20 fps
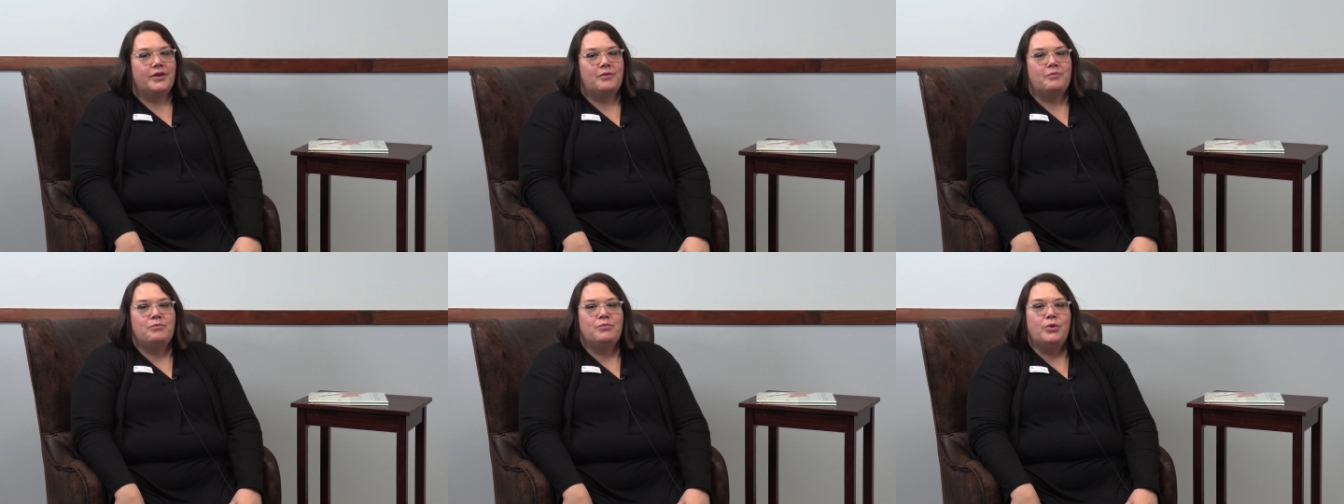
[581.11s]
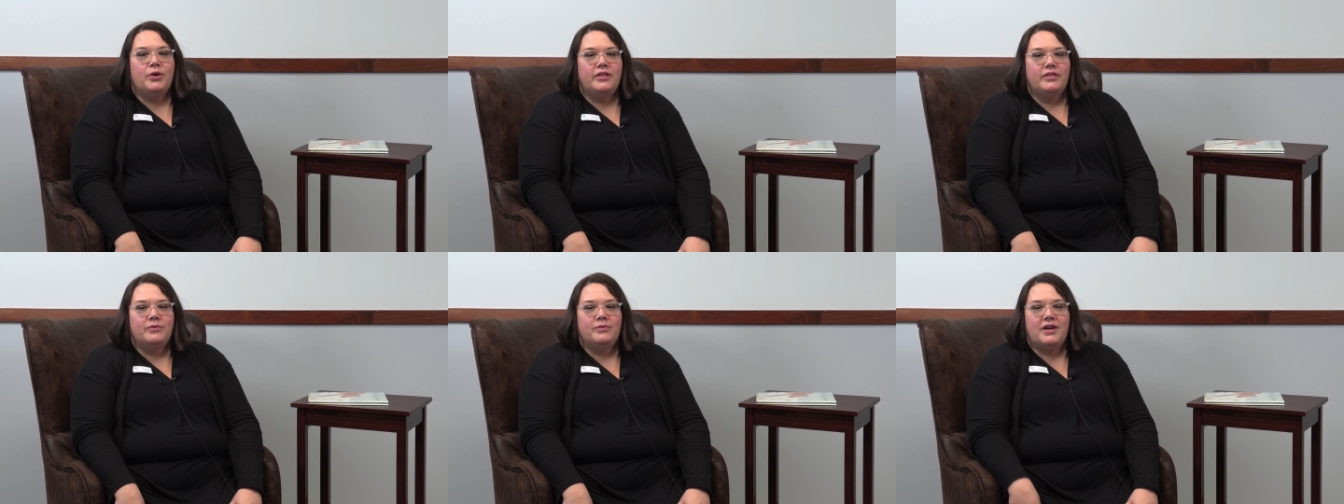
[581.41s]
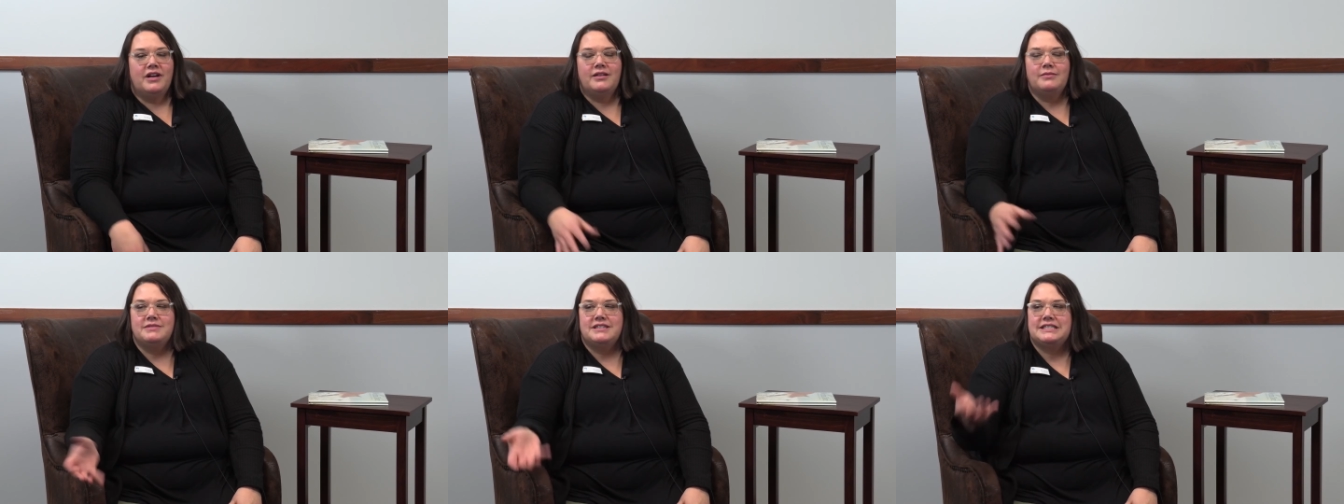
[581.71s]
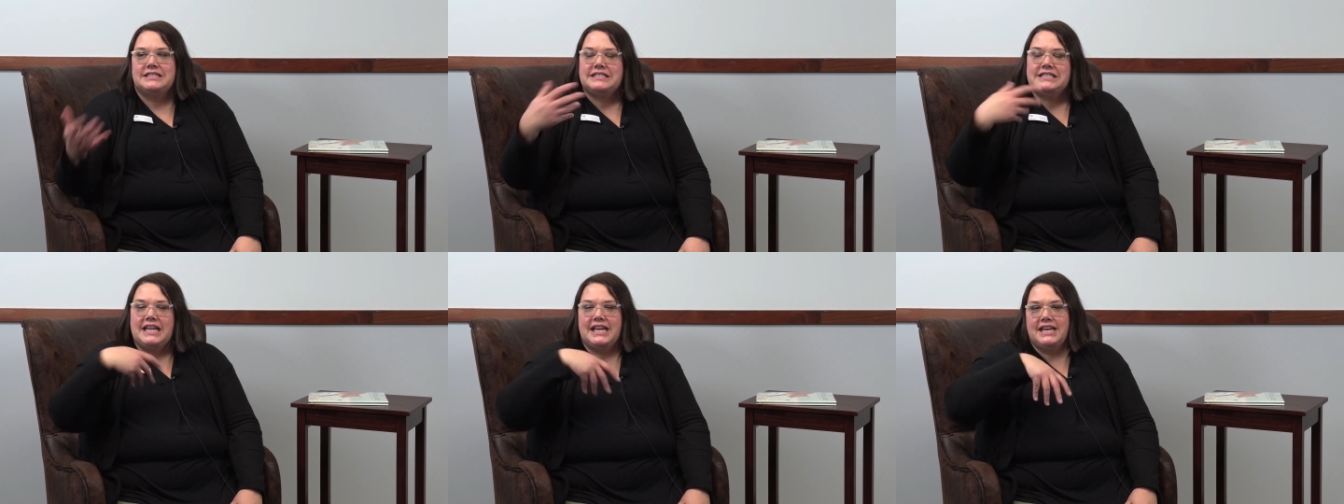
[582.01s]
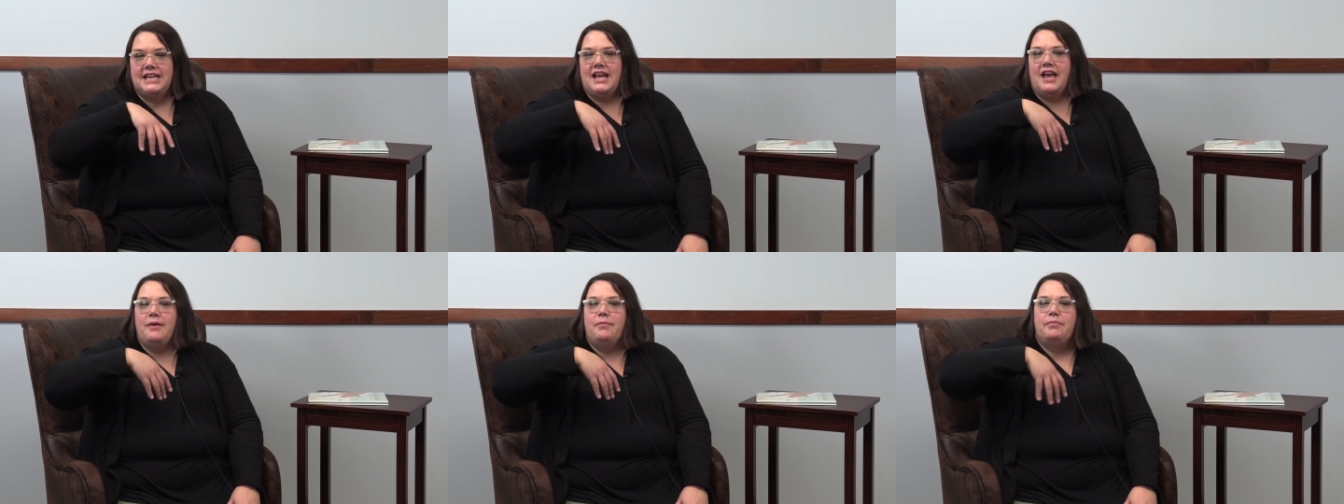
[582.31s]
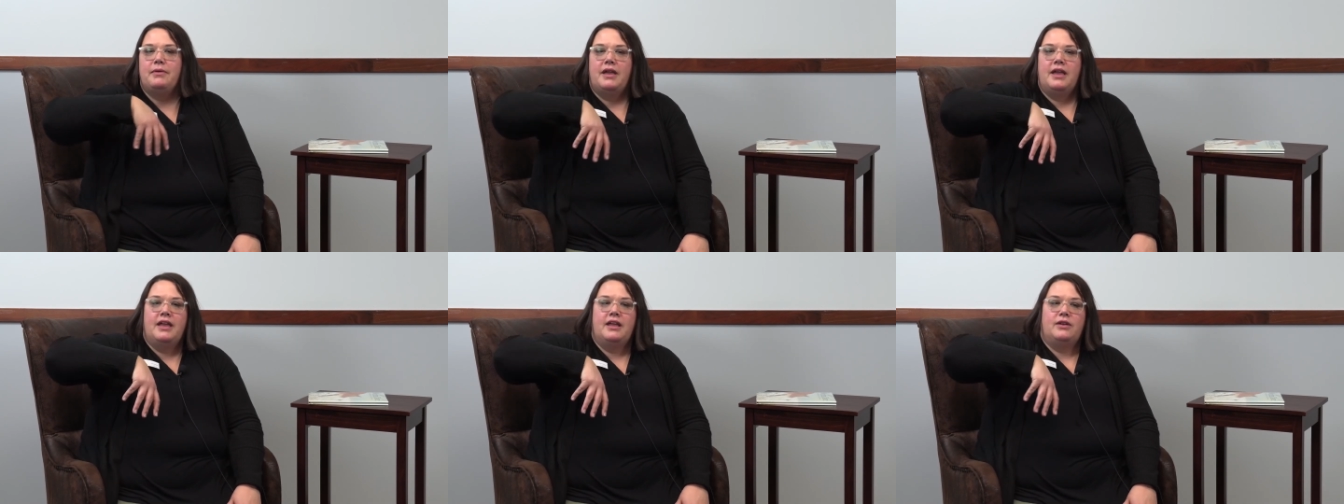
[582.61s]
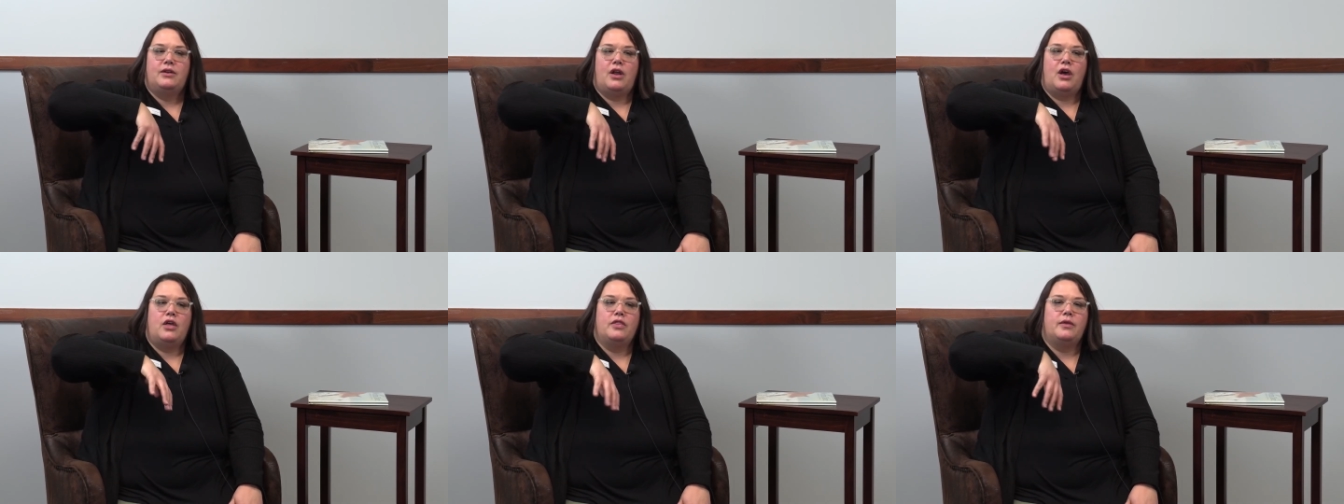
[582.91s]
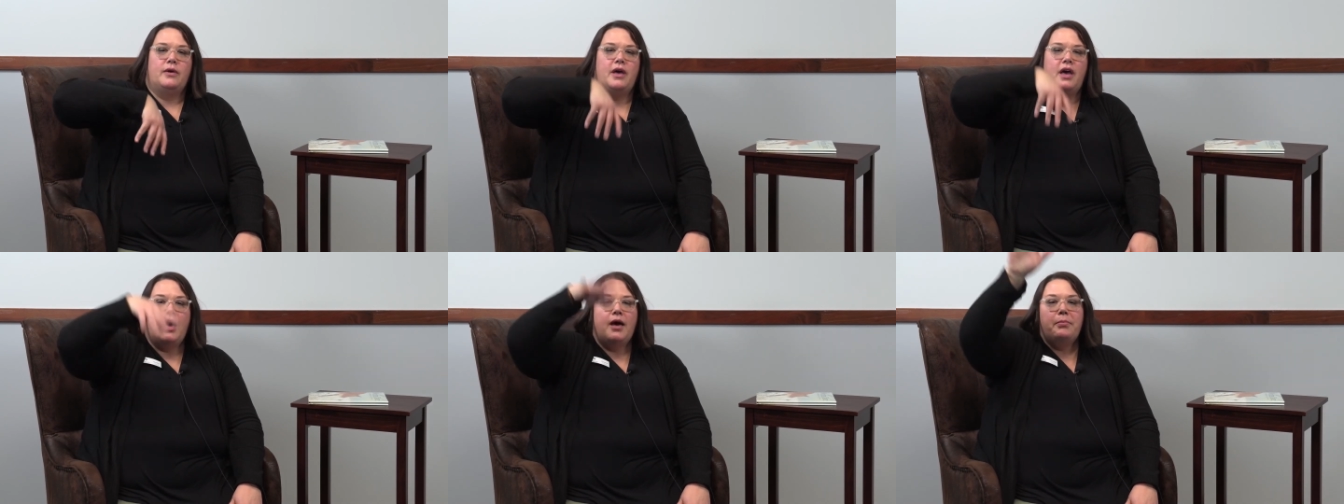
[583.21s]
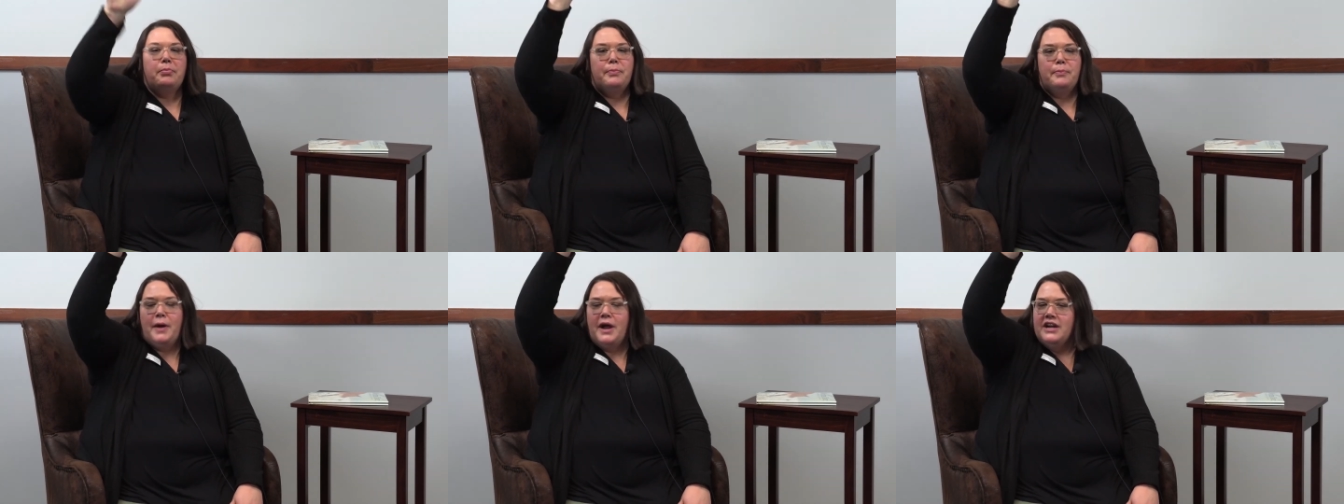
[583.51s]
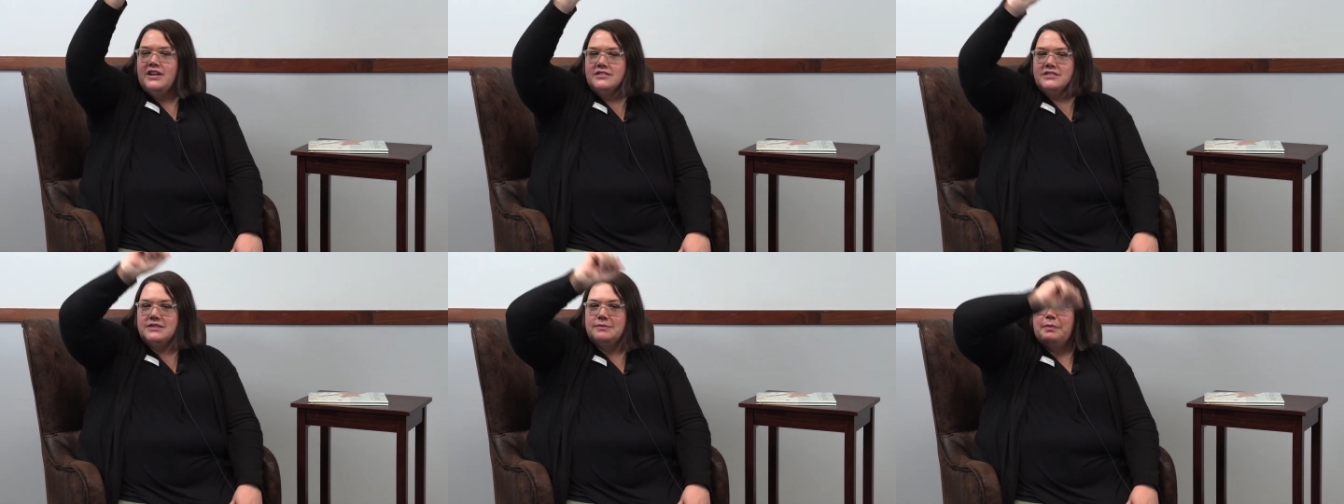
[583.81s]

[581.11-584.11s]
more than welcome to stand up and on the up parts,